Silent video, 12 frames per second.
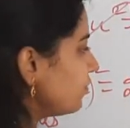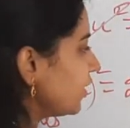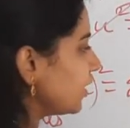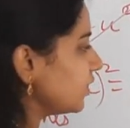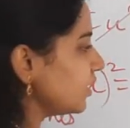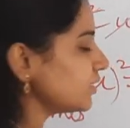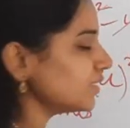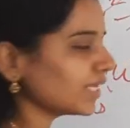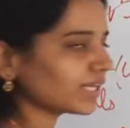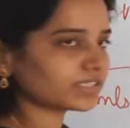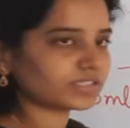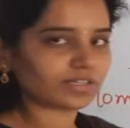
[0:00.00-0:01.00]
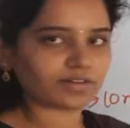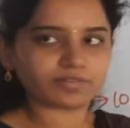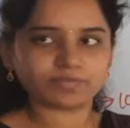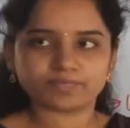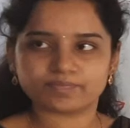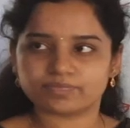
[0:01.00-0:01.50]
in this direction,
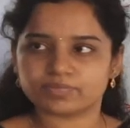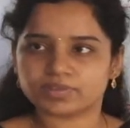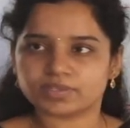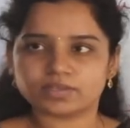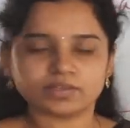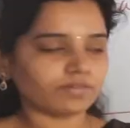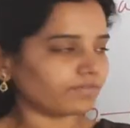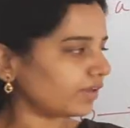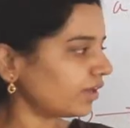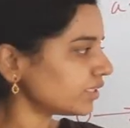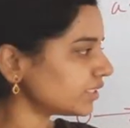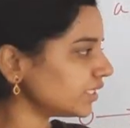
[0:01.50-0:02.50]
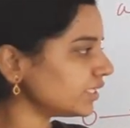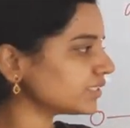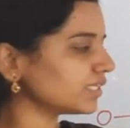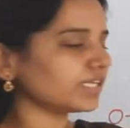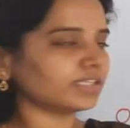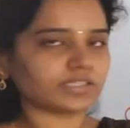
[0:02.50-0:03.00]
velocity is
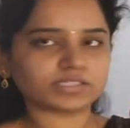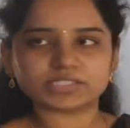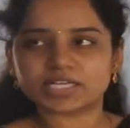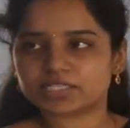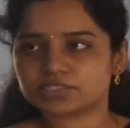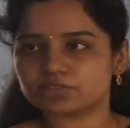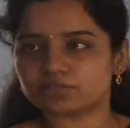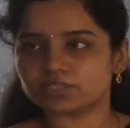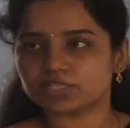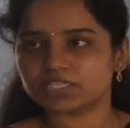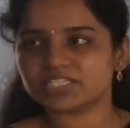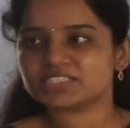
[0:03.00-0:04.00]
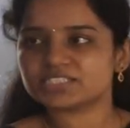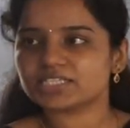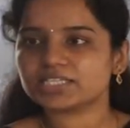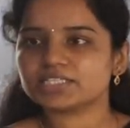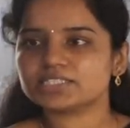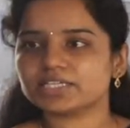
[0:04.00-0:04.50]
there in this direction only. It is
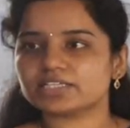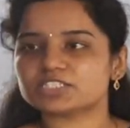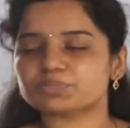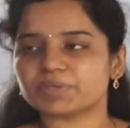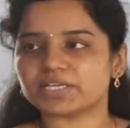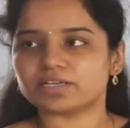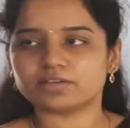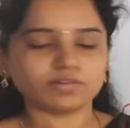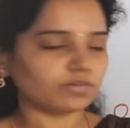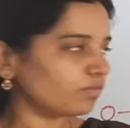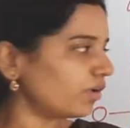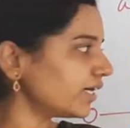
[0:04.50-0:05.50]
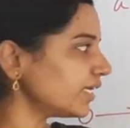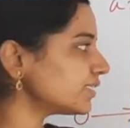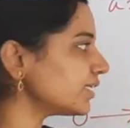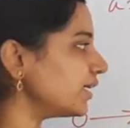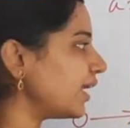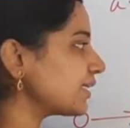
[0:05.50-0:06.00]
decreasing its speed. What I
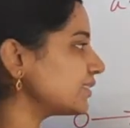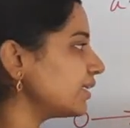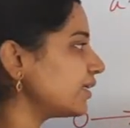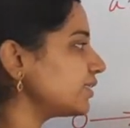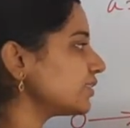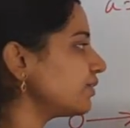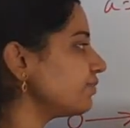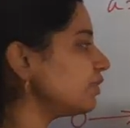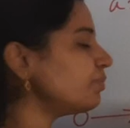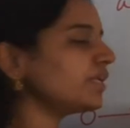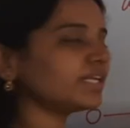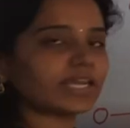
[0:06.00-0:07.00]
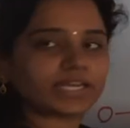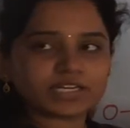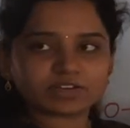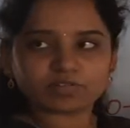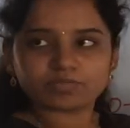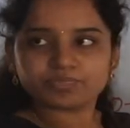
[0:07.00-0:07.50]
said, acceleration will be
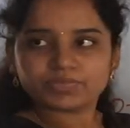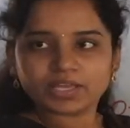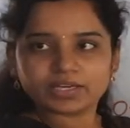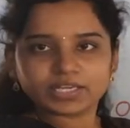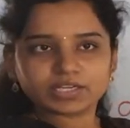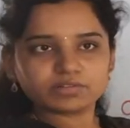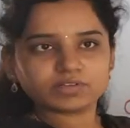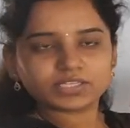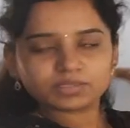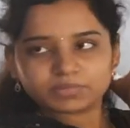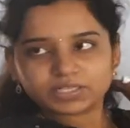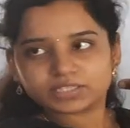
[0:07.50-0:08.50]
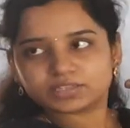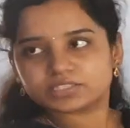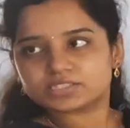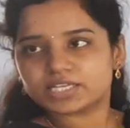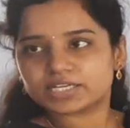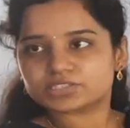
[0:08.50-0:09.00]
negative. Negative nothing but in
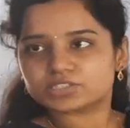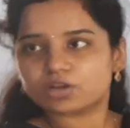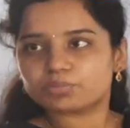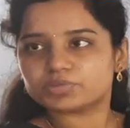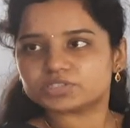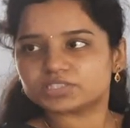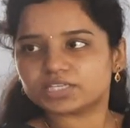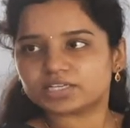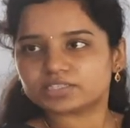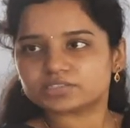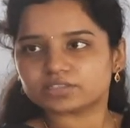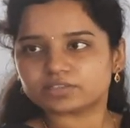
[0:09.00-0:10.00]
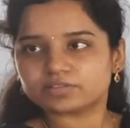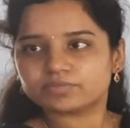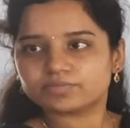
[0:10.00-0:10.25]
this direction, opposite direction.